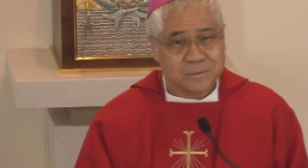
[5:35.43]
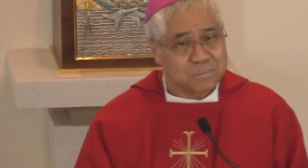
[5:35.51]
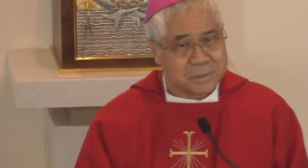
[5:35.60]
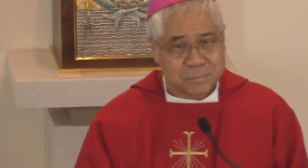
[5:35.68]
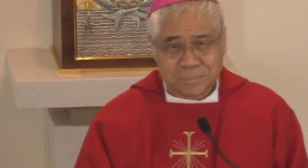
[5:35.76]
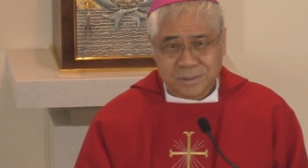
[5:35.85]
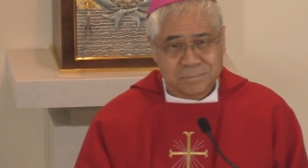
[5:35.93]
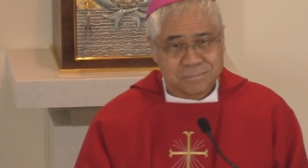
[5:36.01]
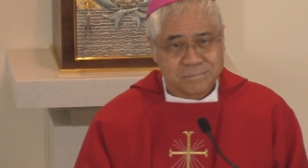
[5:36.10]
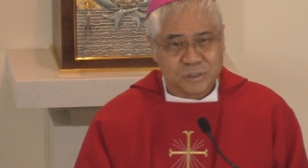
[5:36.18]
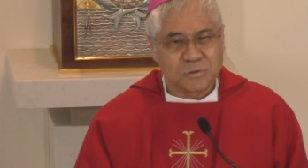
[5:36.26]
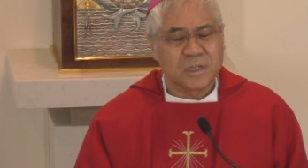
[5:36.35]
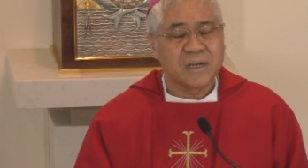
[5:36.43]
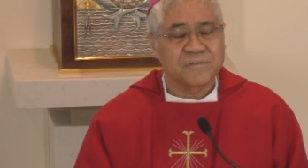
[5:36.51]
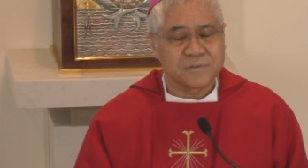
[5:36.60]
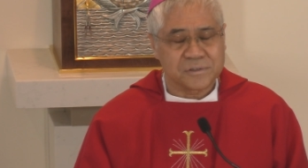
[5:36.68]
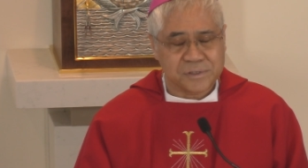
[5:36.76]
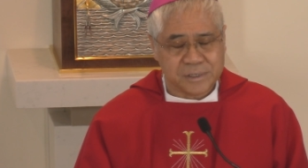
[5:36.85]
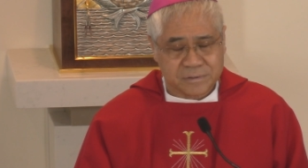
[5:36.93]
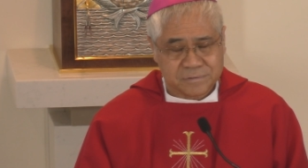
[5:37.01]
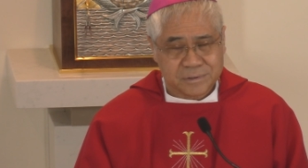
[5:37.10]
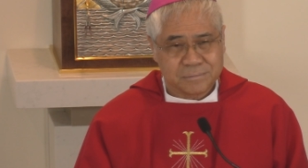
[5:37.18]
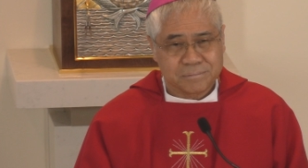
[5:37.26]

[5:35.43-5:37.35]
the people, you love yourself.